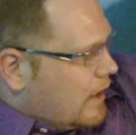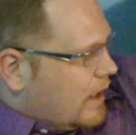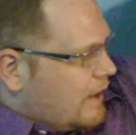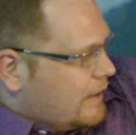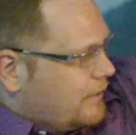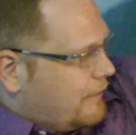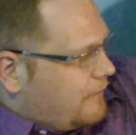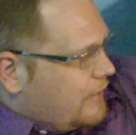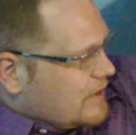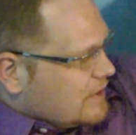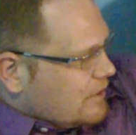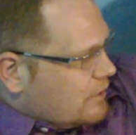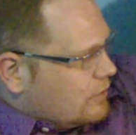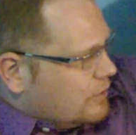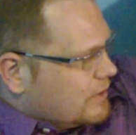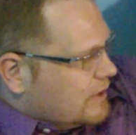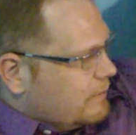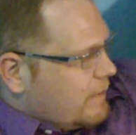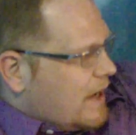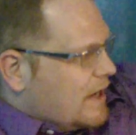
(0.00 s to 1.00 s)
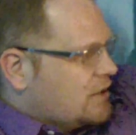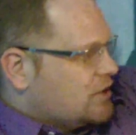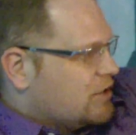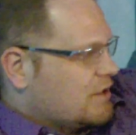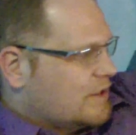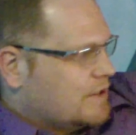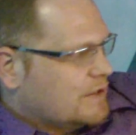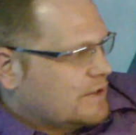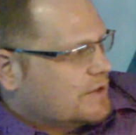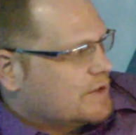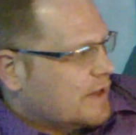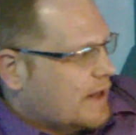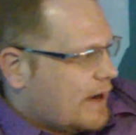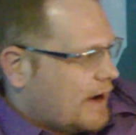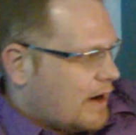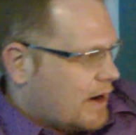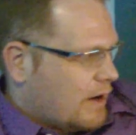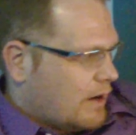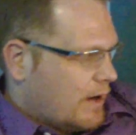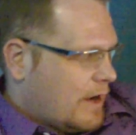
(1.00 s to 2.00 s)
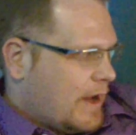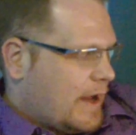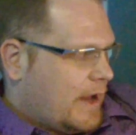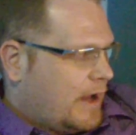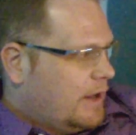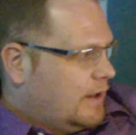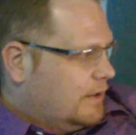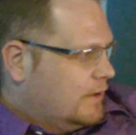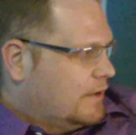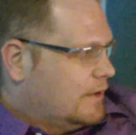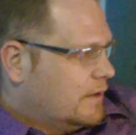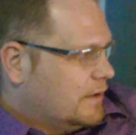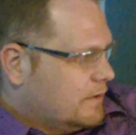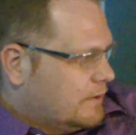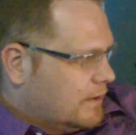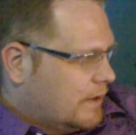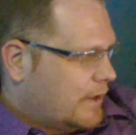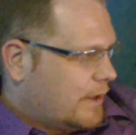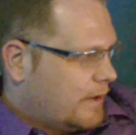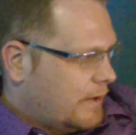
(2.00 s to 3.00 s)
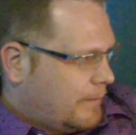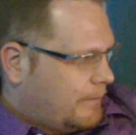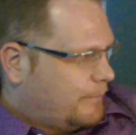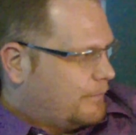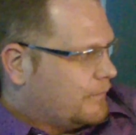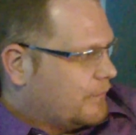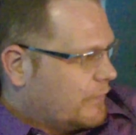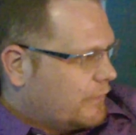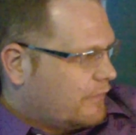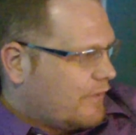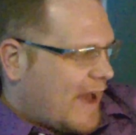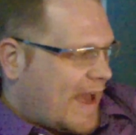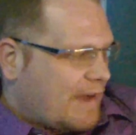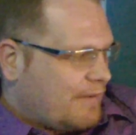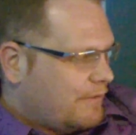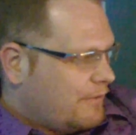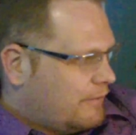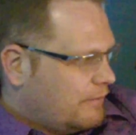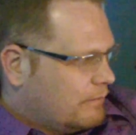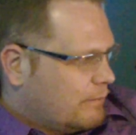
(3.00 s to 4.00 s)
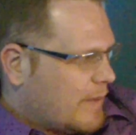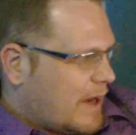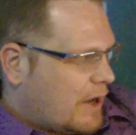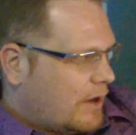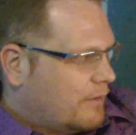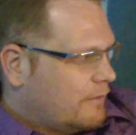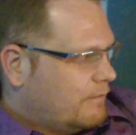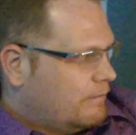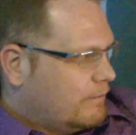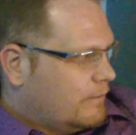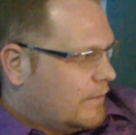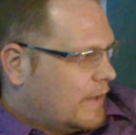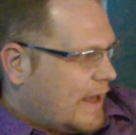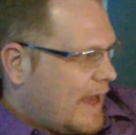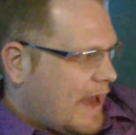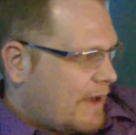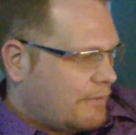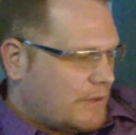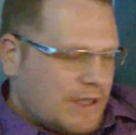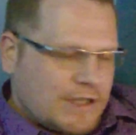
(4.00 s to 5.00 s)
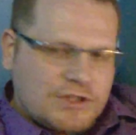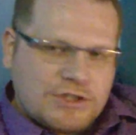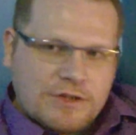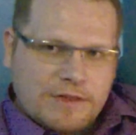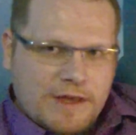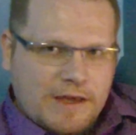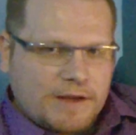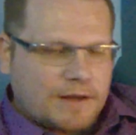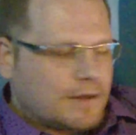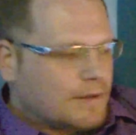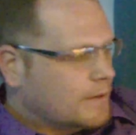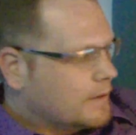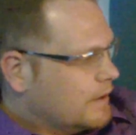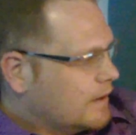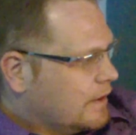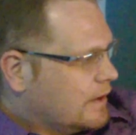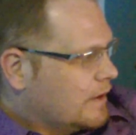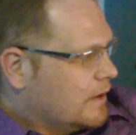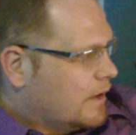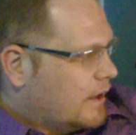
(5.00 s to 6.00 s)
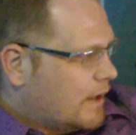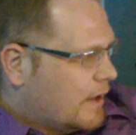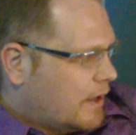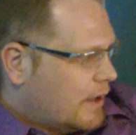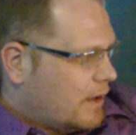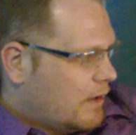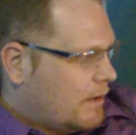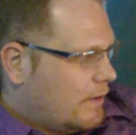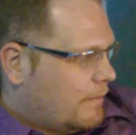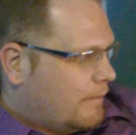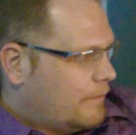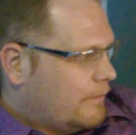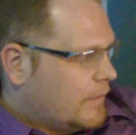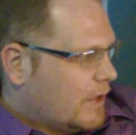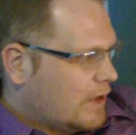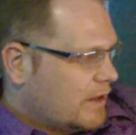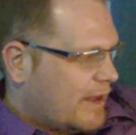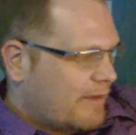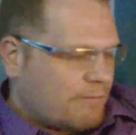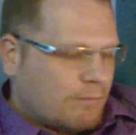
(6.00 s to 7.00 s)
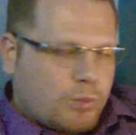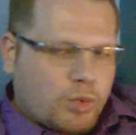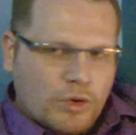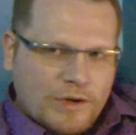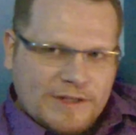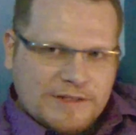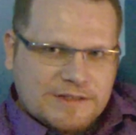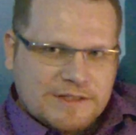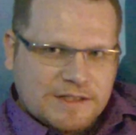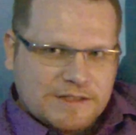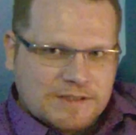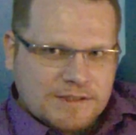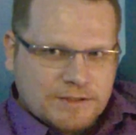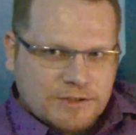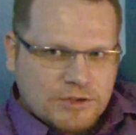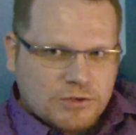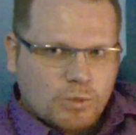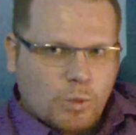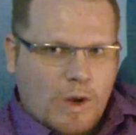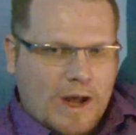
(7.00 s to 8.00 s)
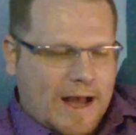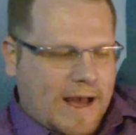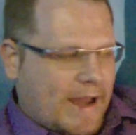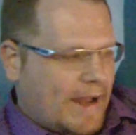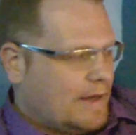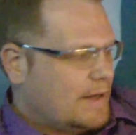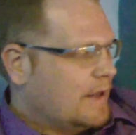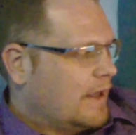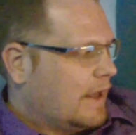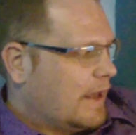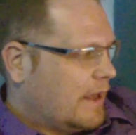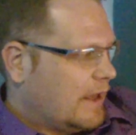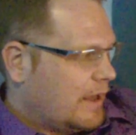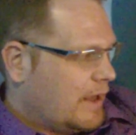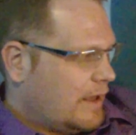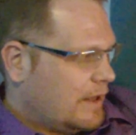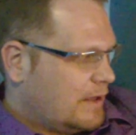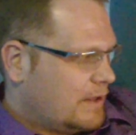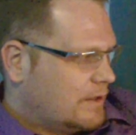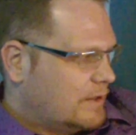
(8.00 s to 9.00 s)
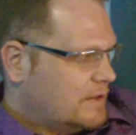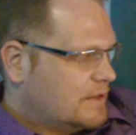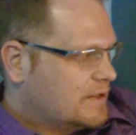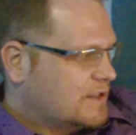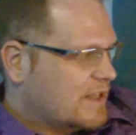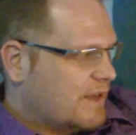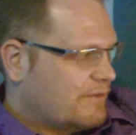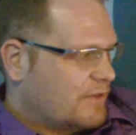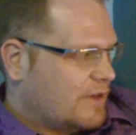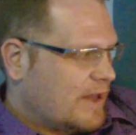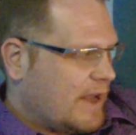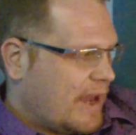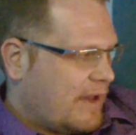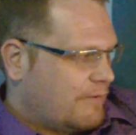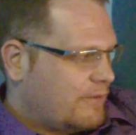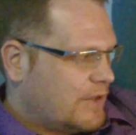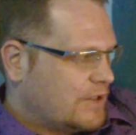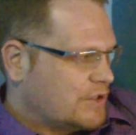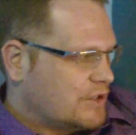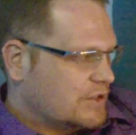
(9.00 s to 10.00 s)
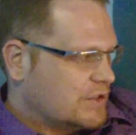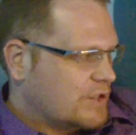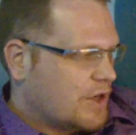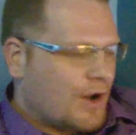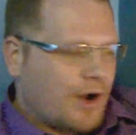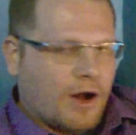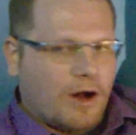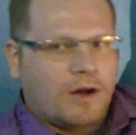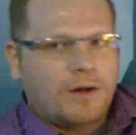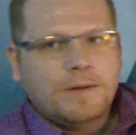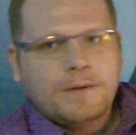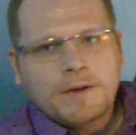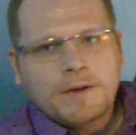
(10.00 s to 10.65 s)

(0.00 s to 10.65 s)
The physical dimensions are about half an inch thick, 11.6 inches wide, and 7.5 inches tall.